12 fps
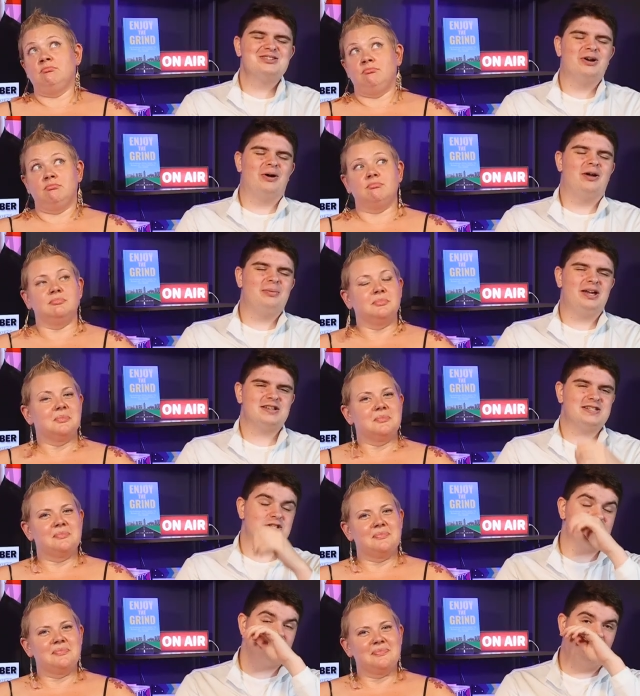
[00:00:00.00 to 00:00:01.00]
Speaker 1: so I hope you guys
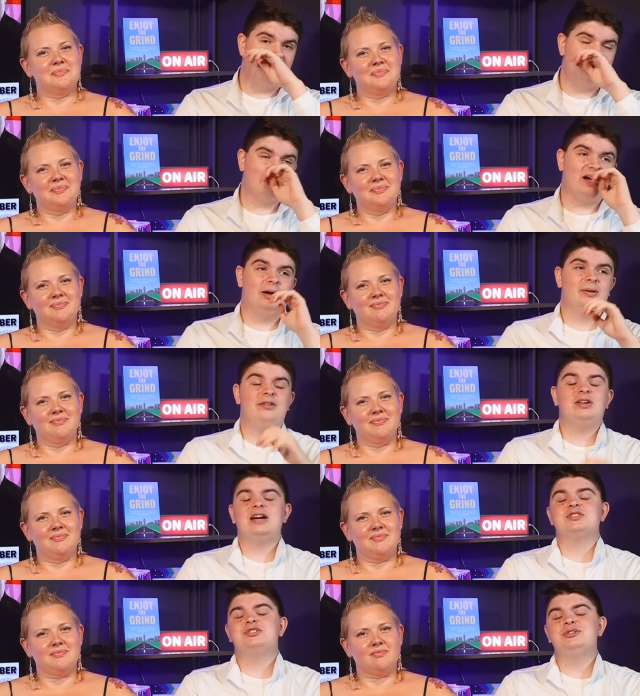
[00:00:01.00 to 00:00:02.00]
enjoyed. Um, if you
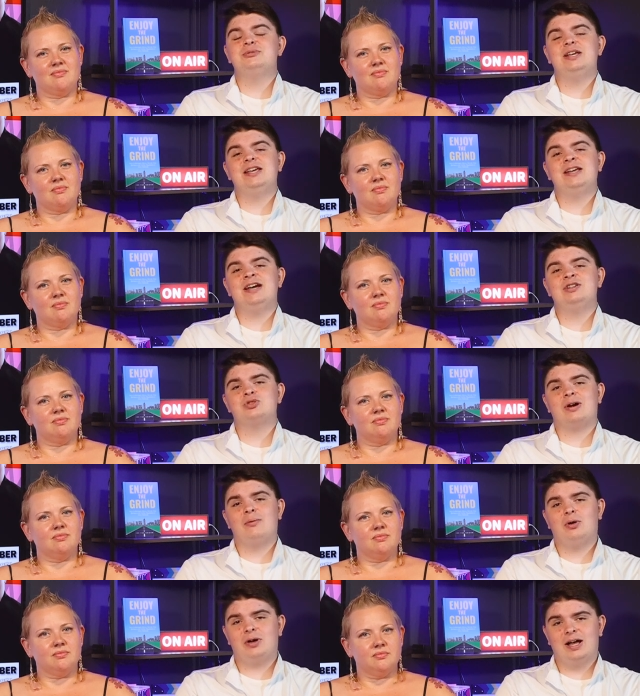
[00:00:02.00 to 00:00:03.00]
guys do need a
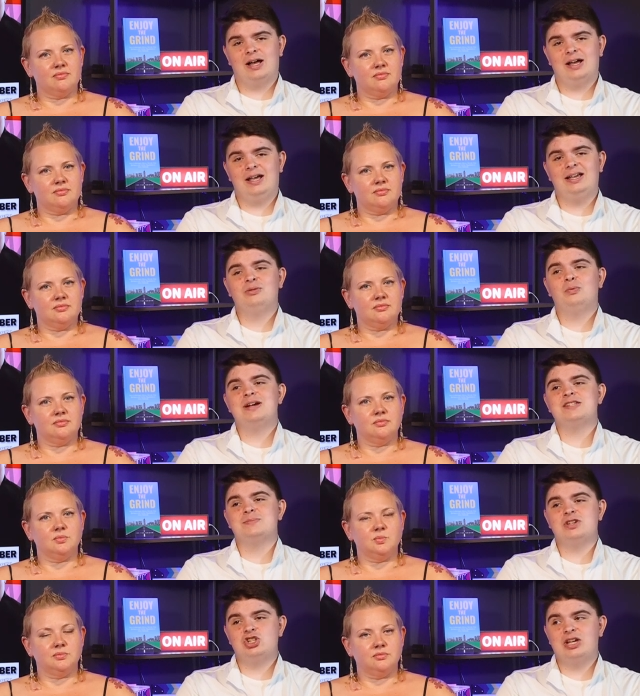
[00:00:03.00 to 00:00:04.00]
dremel guy in West
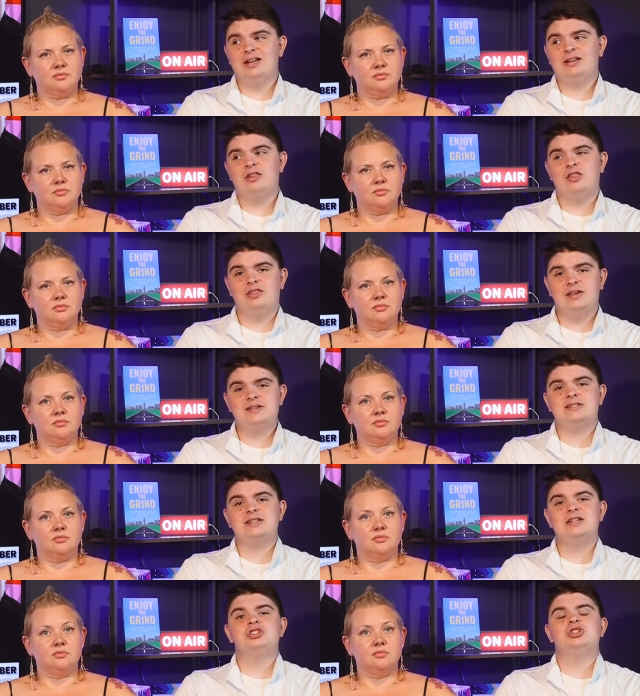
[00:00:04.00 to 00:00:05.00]
Michigan, this
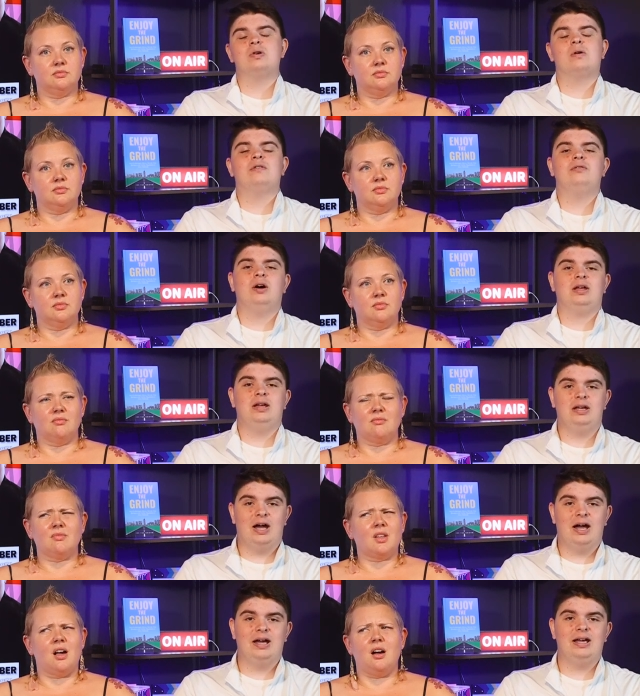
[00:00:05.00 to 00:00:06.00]
is your fucking
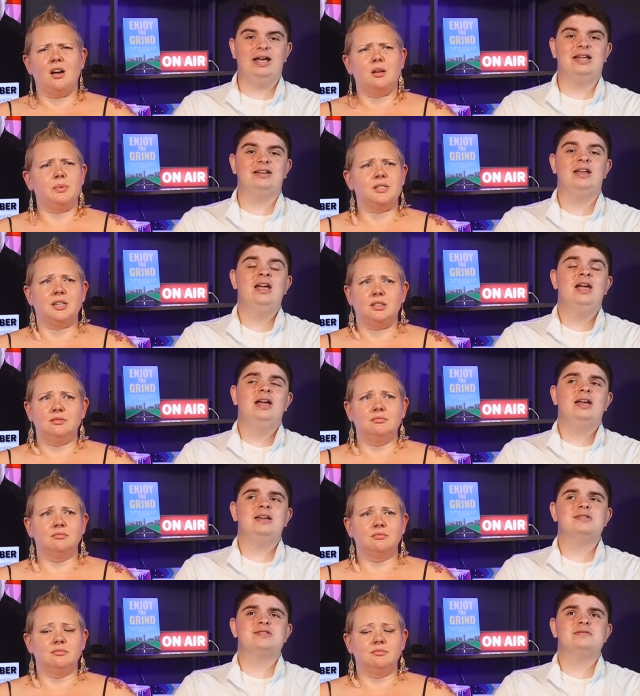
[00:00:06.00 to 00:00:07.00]
guy. 100%. And he
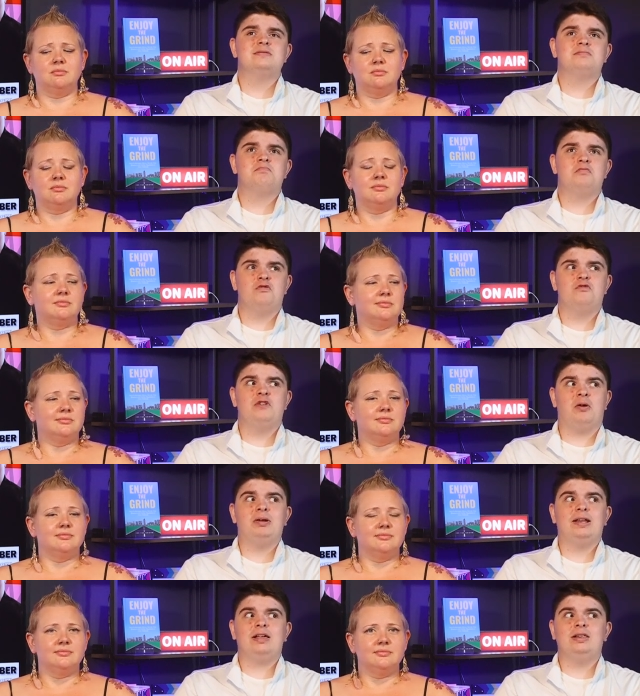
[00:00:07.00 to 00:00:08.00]
is very
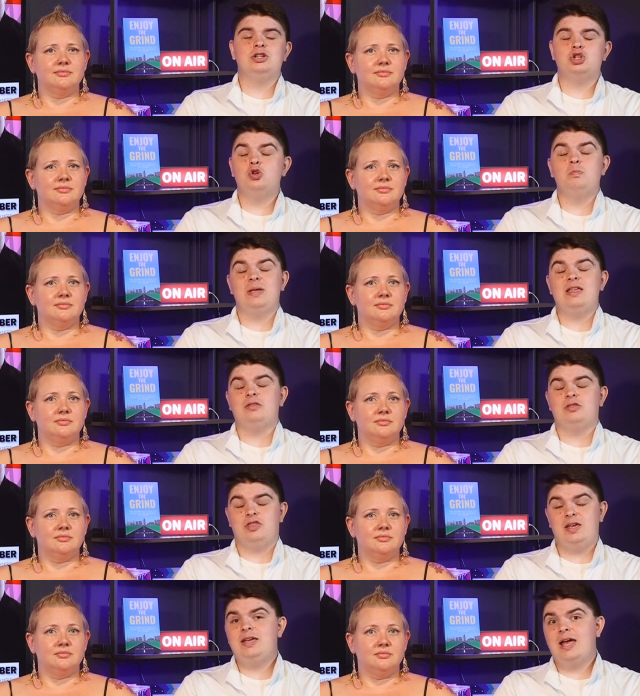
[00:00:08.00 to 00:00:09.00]
likely to be
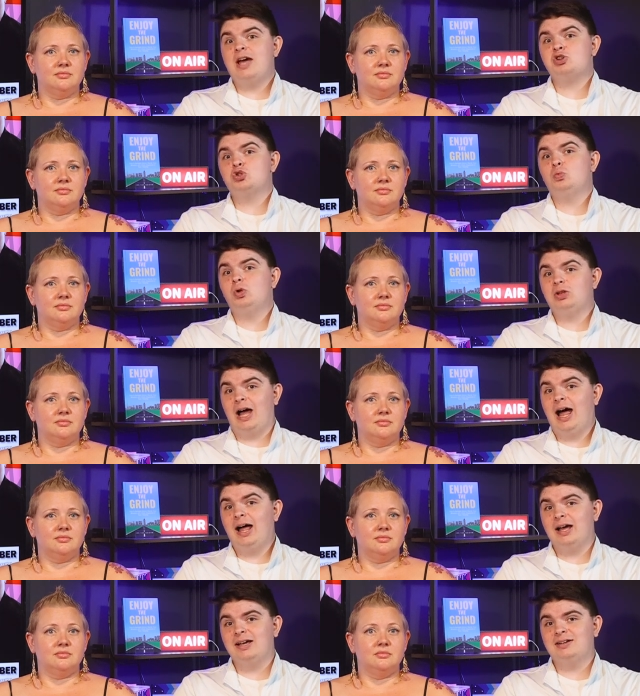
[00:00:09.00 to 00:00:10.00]
the actual
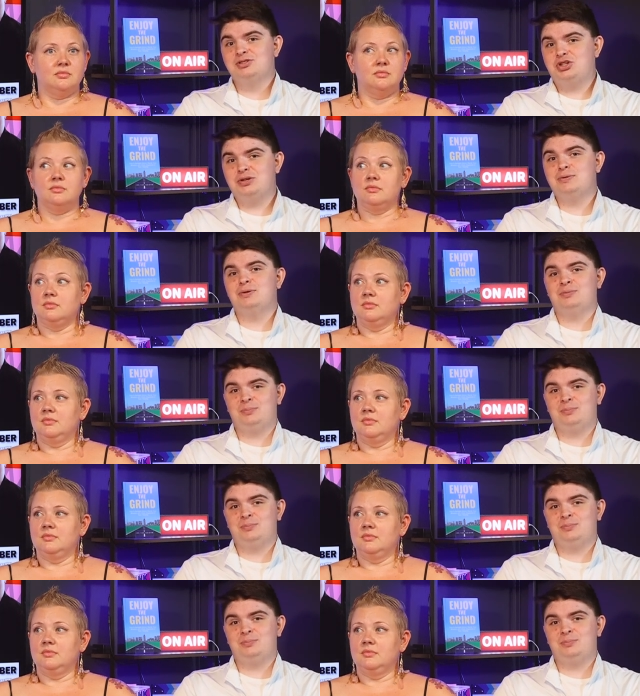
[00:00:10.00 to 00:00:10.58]
guy to